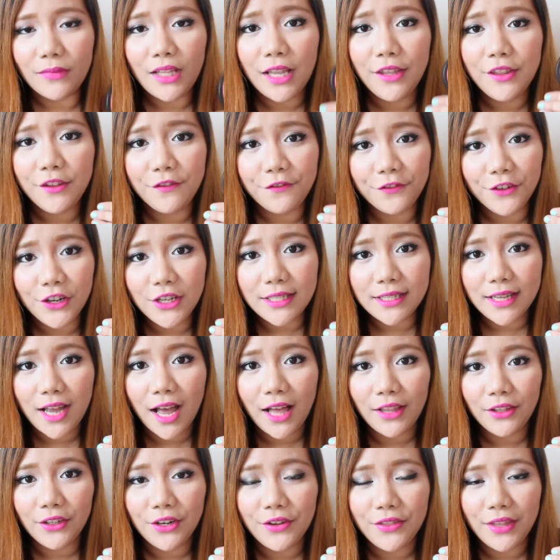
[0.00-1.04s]
The first
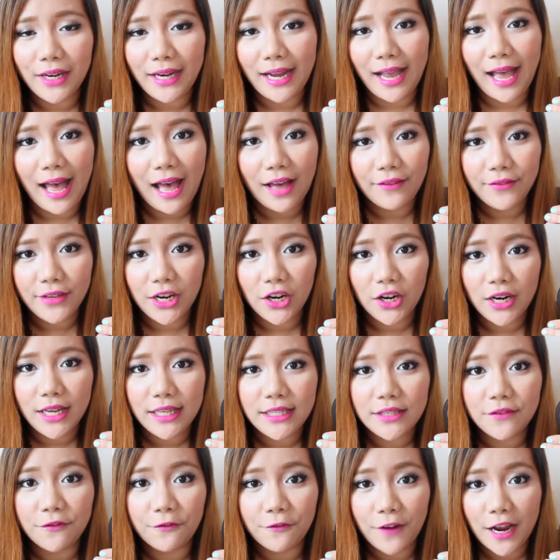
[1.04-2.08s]
color that I have here
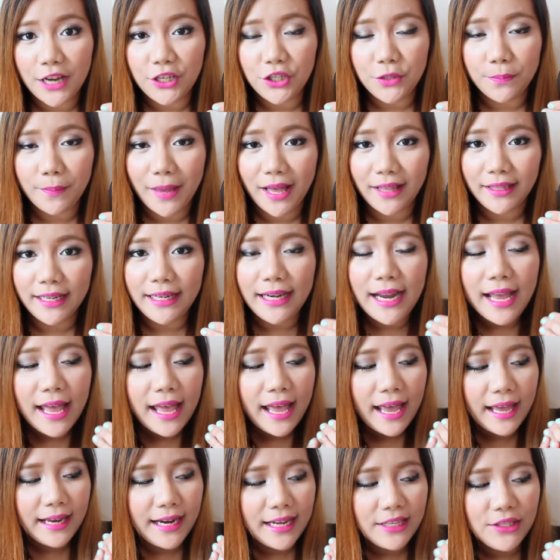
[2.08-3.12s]
is Fresh Melon,
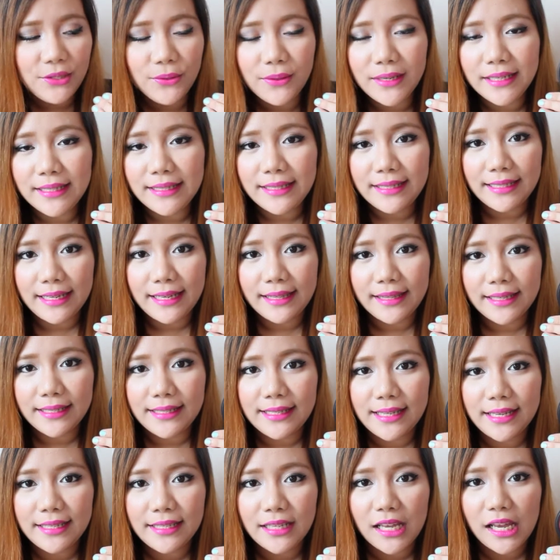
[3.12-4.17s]
and as you can see,
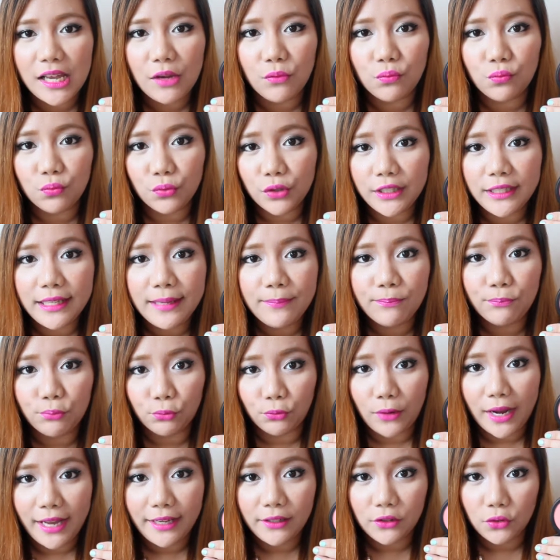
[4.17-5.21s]
this is a really
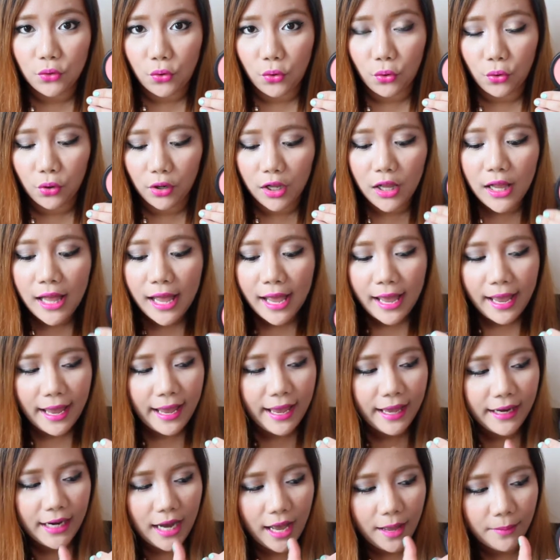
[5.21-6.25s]
bright coral,
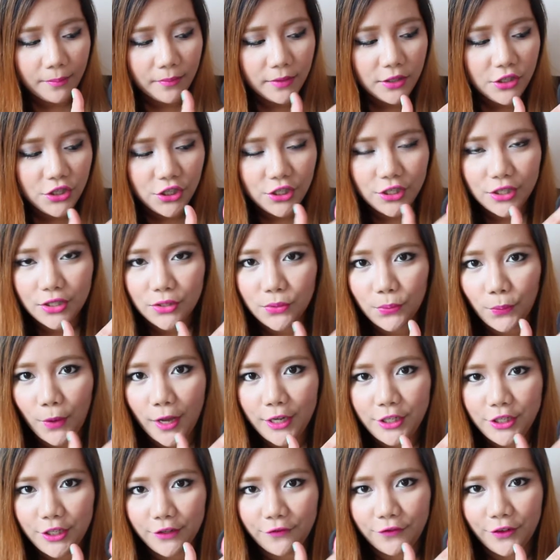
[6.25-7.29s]
and I'm gonna just
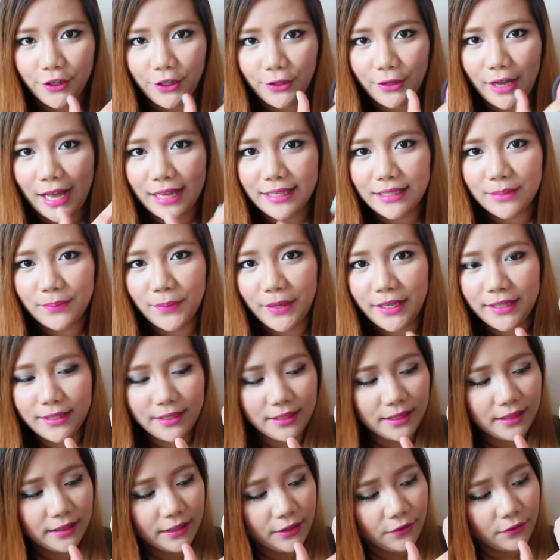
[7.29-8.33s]
swatch it for you guys
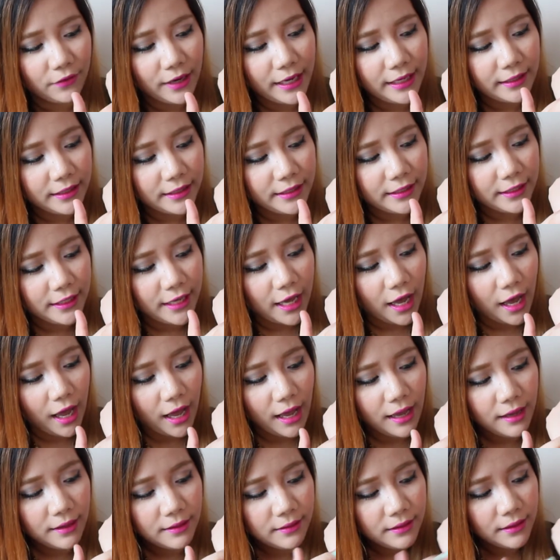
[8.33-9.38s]
basically right
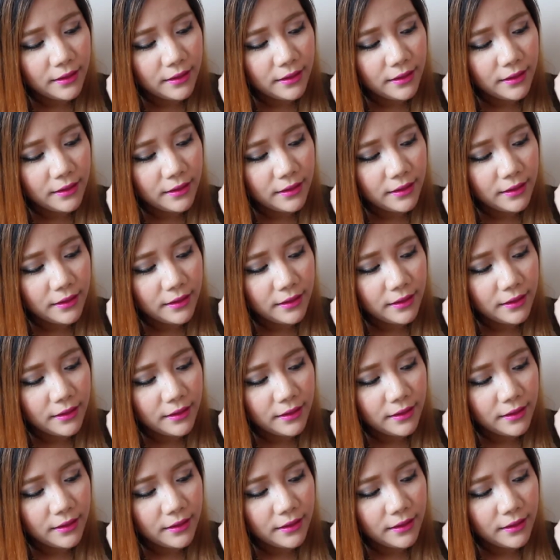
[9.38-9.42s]
here.